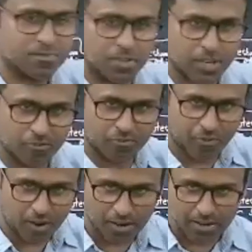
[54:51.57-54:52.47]
we have
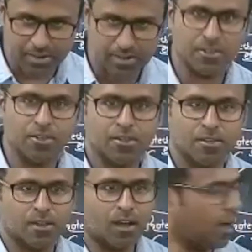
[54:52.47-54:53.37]
fallen,
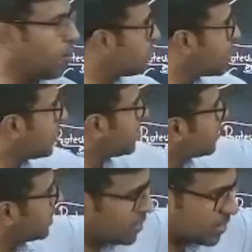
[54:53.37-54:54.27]
how many
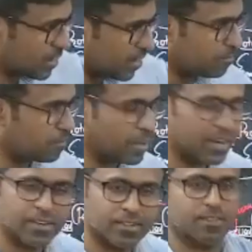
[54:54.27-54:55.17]
things have
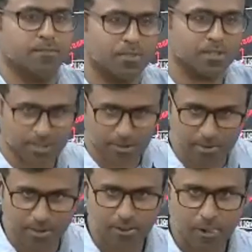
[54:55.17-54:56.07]
made us
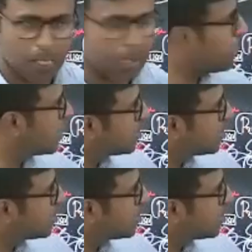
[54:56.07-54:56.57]
miserable, but